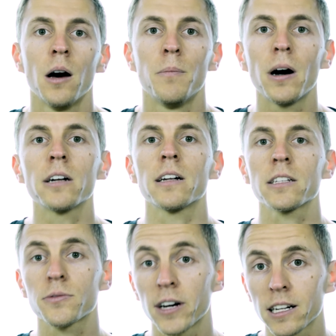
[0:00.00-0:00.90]
But let's
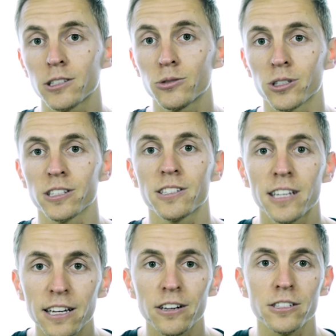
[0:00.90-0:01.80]
finally do this.
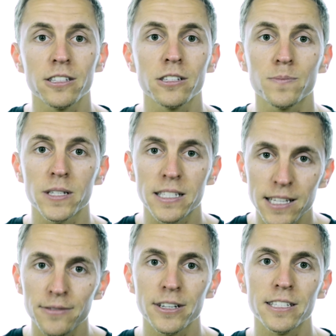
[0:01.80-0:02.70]
Here's the
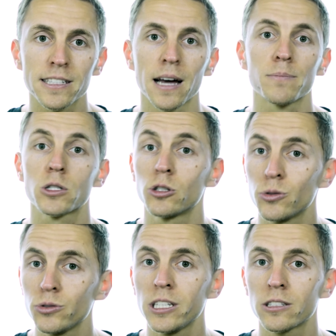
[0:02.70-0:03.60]
specific steps
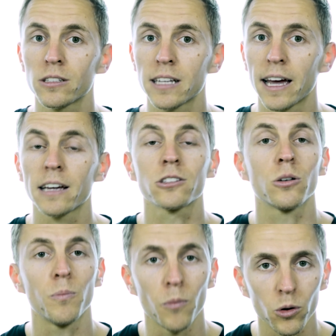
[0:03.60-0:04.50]
you need to take to
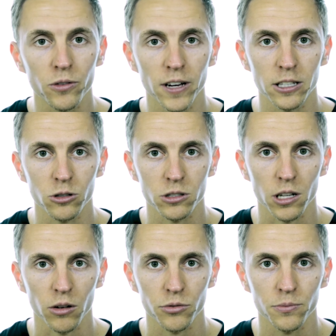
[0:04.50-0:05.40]
motivate
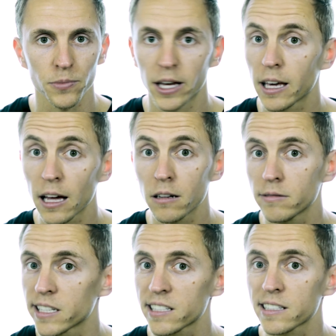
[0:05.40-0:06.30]
yourself. Again,
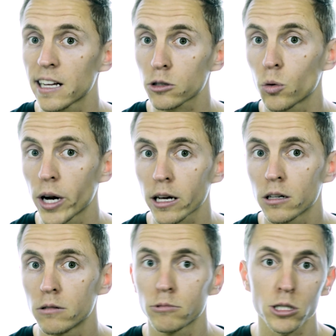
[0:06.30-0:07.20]
this is not quick,
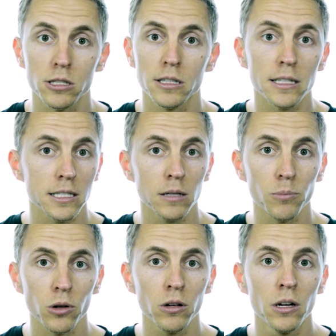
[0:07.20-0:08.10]
this is not
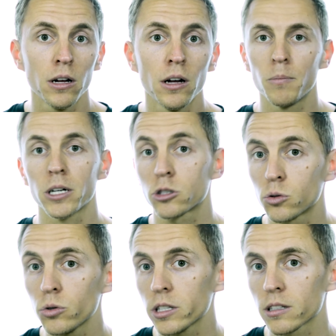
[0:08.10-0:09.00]
simple, but
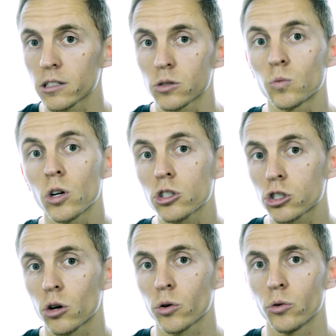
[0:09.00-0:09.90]
doing this will
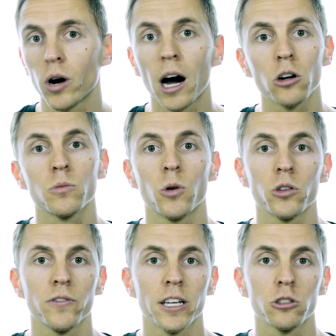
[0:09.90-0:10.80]
show you how to
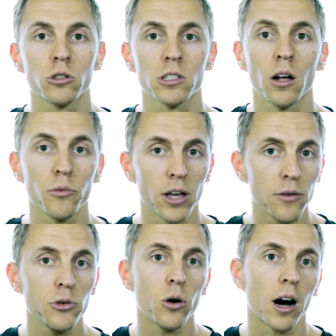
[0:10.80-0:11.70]
motivate yourself
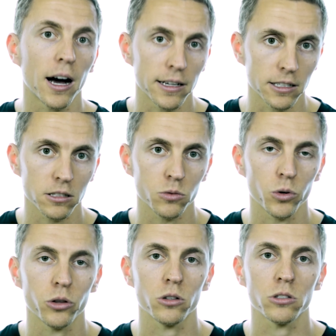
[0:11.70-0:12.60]
if you're honest
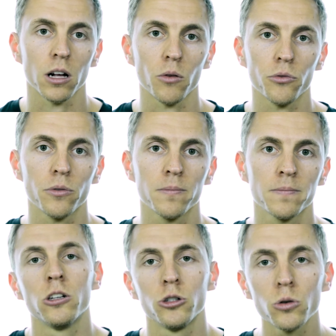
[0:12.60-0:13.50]
with yourself.
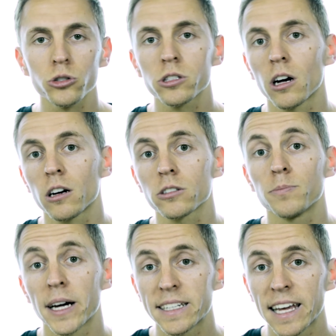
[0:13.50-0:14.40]
You'll start
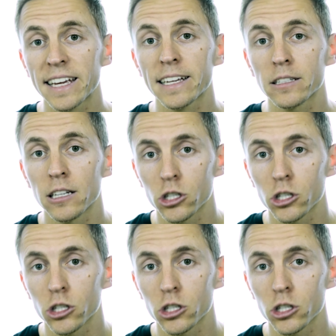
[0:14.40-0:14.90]
by taking a